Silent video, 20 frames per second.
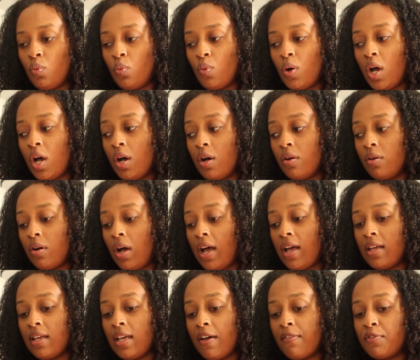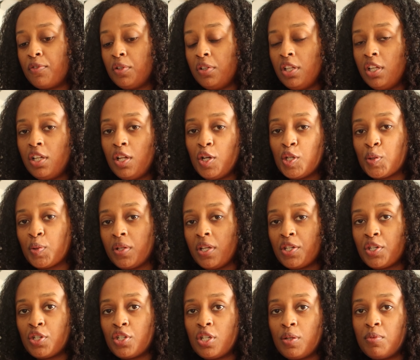Wow, I have a really close
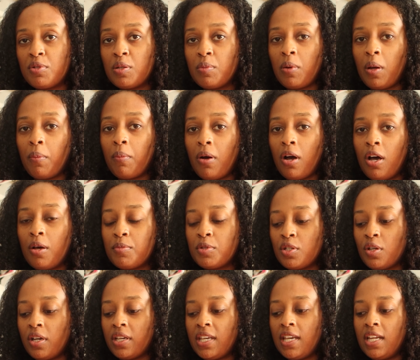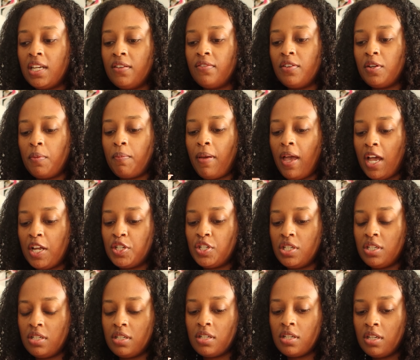relationship to my mom, so I can't even imagine